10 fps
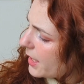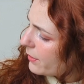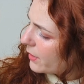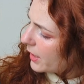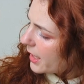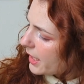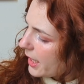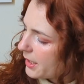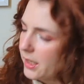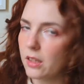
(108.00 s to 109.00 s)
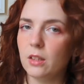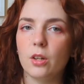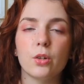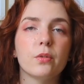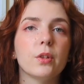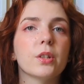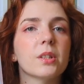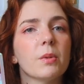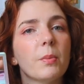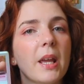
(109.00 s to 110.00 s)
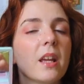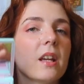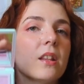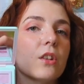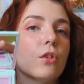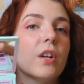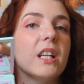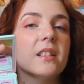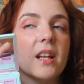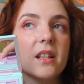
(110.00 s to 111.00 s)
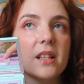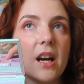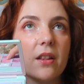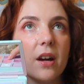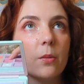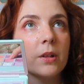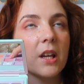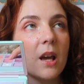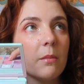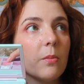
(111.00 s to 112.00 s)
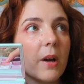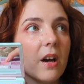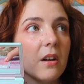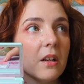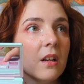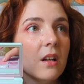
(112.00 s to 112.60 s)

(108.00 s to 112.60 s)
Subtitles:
definitely I did a lot of looks with pink in the crease. That's how that one came about.